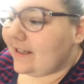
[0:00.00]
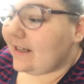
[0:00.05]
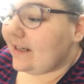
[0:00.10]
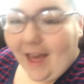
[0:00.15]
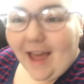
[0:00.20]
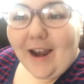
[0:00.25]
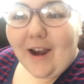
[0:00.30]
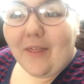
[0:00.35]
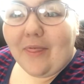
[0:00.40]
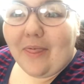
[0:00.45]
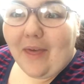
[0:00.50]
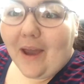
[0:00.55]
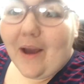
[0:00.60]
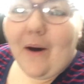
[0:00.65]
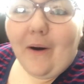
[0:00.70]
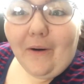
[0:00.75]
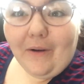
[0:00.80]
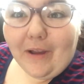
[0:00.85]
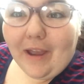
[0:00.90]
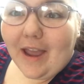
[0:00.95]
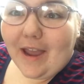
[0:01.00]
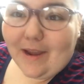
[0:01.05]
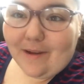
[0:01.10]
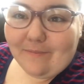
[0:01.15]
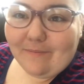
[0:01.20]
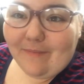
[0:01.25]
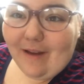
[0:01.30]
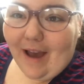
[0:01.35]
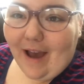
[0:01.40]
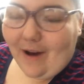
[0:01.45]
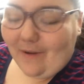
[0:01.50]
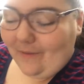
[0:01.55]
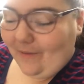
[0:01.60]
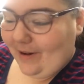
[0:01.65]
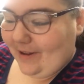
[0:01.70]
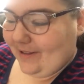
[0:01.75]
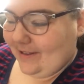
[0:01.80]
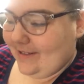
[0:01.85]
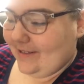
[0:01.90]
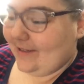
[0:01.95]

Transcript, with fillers: and they all came at once.